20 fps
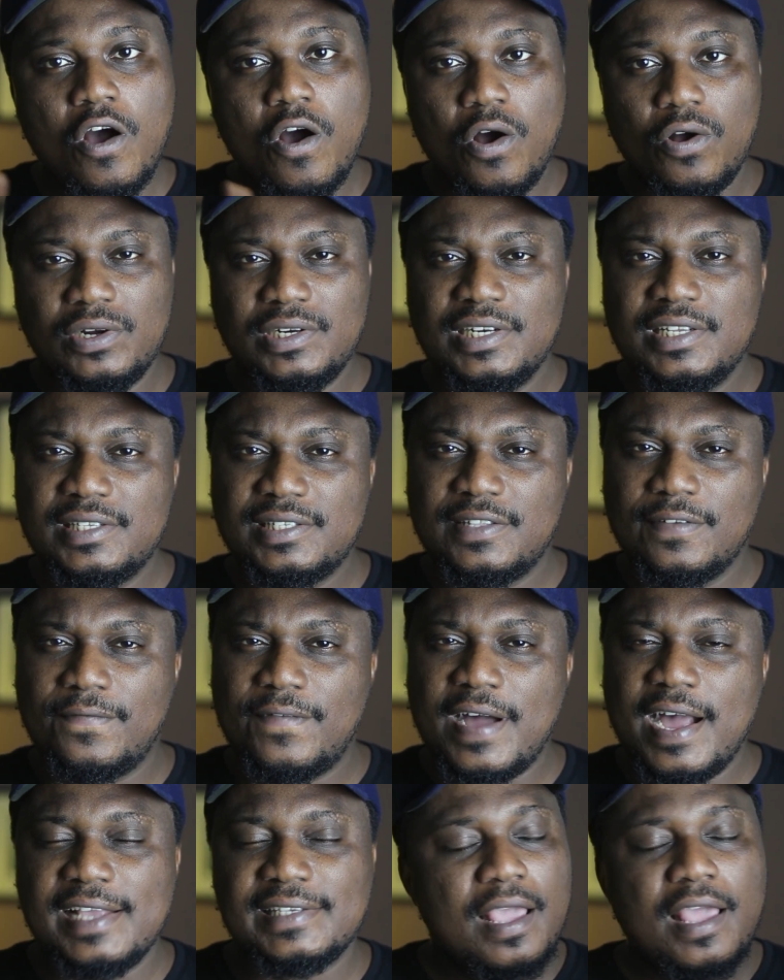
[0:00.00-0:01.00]
on this
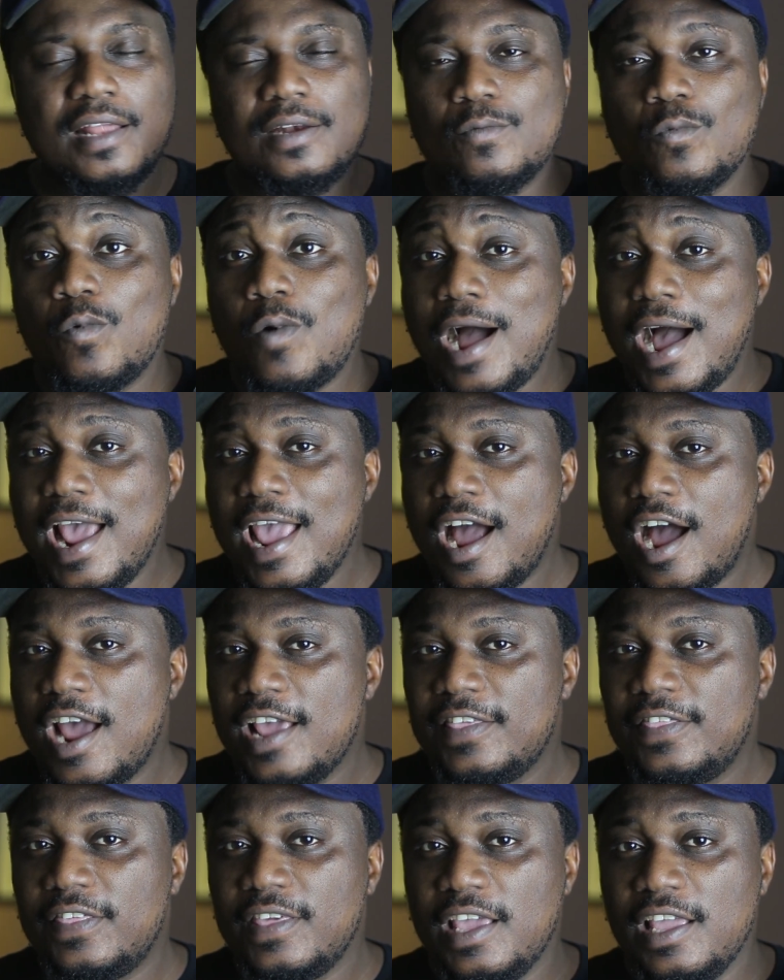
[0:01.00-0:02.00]
device and why I
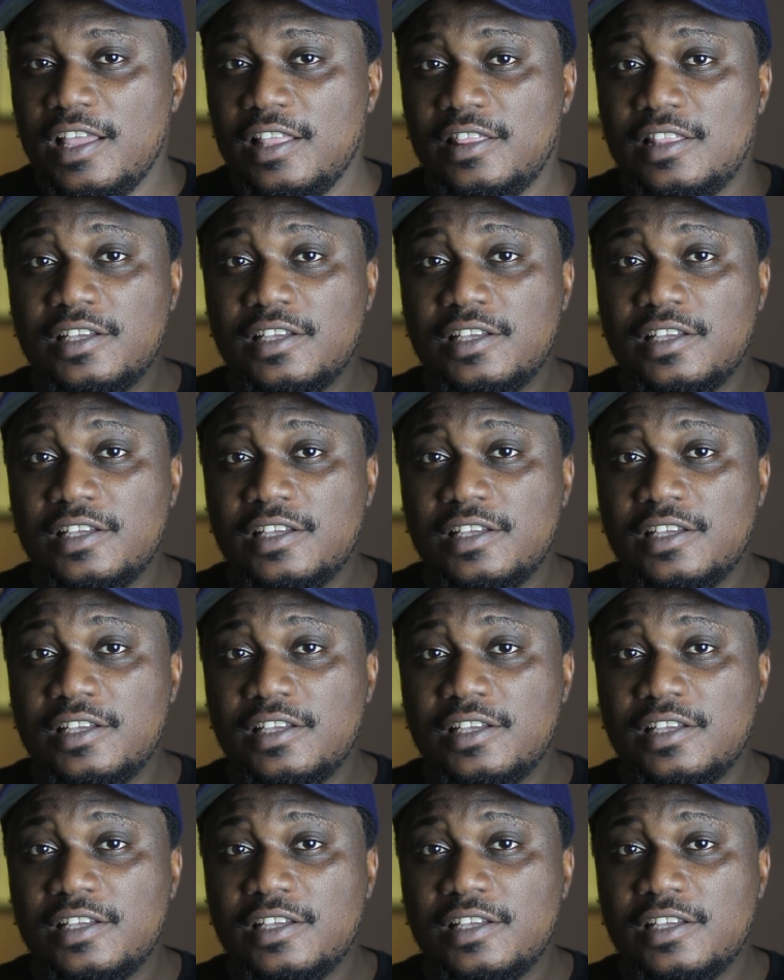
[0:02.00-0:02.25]
think